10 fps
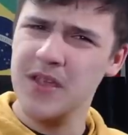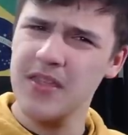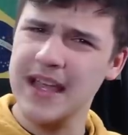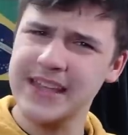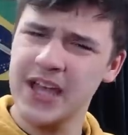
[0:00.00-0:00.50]

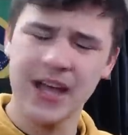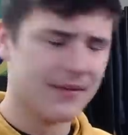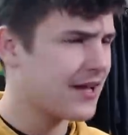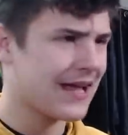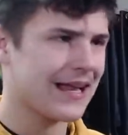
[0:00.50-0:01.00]
like the,
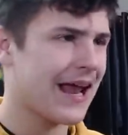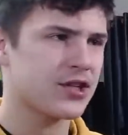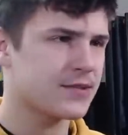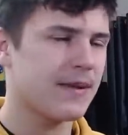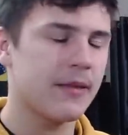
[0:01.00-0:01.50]
I can't
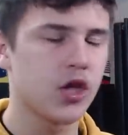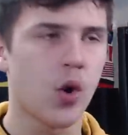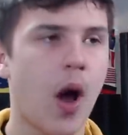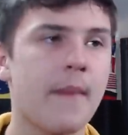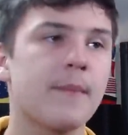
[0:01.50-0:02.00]
explain it, but you know
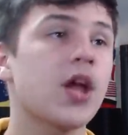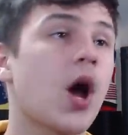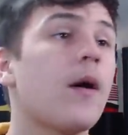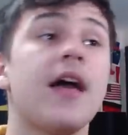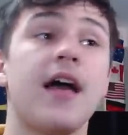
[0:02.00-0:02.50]
what I mean. But, yo,
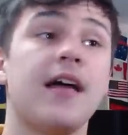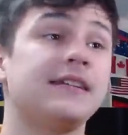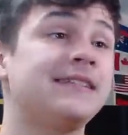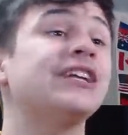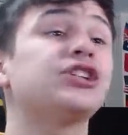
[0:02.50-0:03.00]

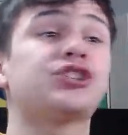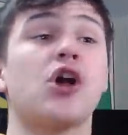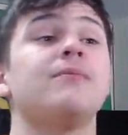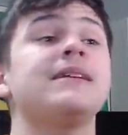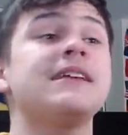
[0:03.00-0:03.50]
that just
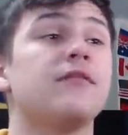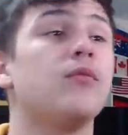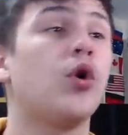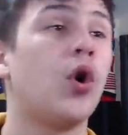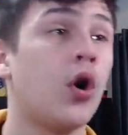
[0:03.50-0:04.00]
showed me even
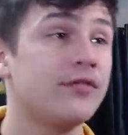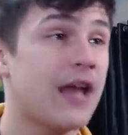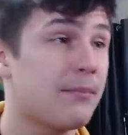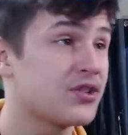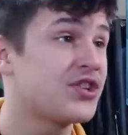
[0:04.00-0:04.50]
more
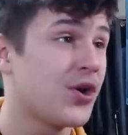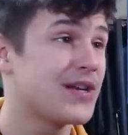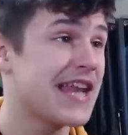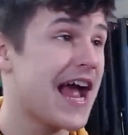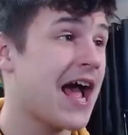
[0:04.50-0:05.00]
that Brazil
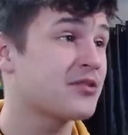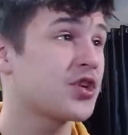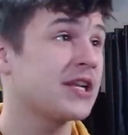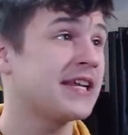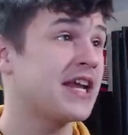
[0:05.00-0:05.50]
is
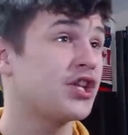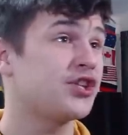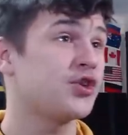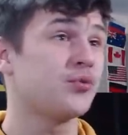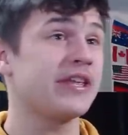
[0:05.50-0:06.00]
absolutely
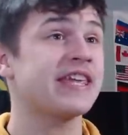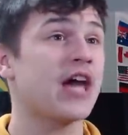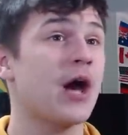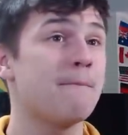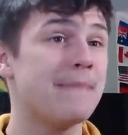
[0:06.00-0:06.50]
unique,
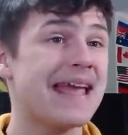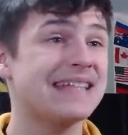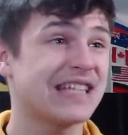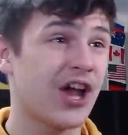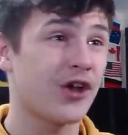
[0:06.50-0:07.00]

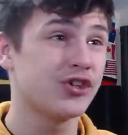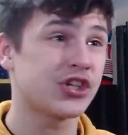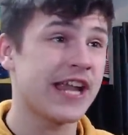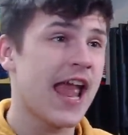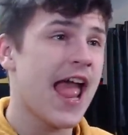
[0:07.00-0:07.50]
amazing
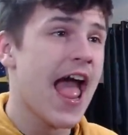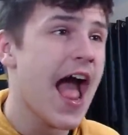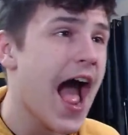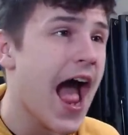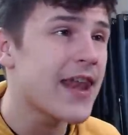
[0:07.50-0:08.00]
country.
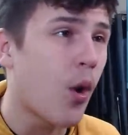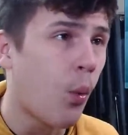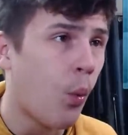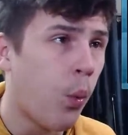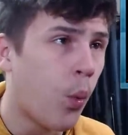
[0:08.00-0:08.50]
And
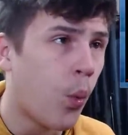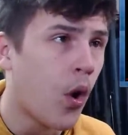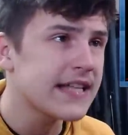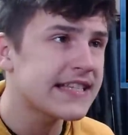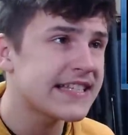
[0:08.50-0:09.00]

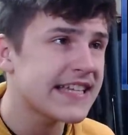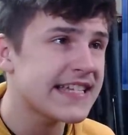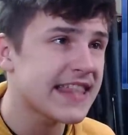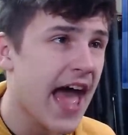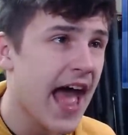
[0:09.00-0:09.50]
what
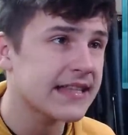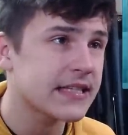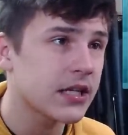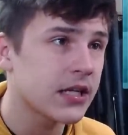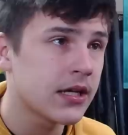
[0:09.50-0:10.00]
is
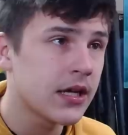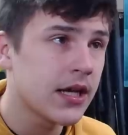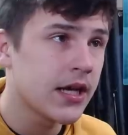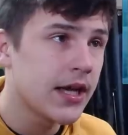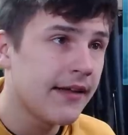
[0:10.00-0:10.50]
that?
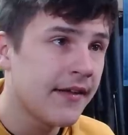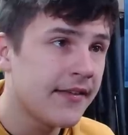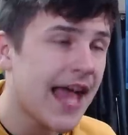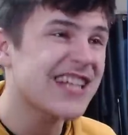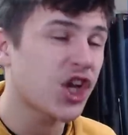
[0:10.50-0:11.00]

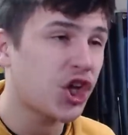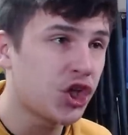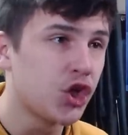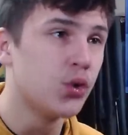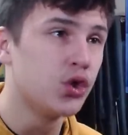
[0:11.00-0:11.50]
That is a
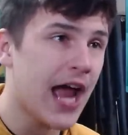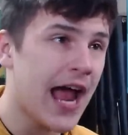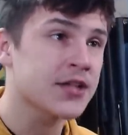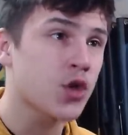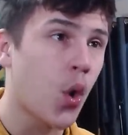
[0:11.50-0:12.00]
huge
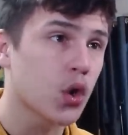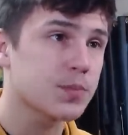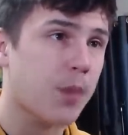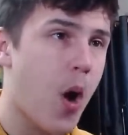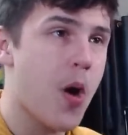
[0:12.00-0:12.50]
ass horse, bro.